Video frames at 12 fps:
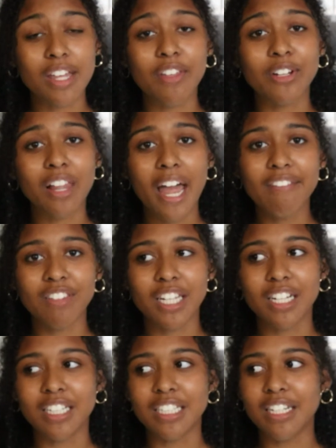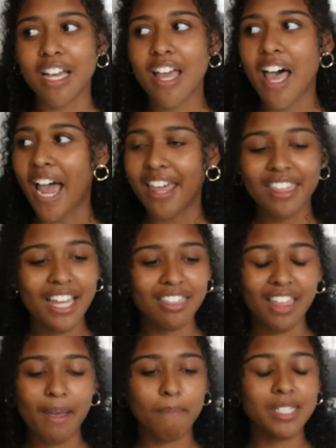and their livelihood, I think
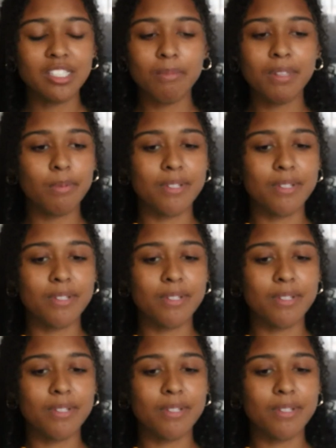that puts him in the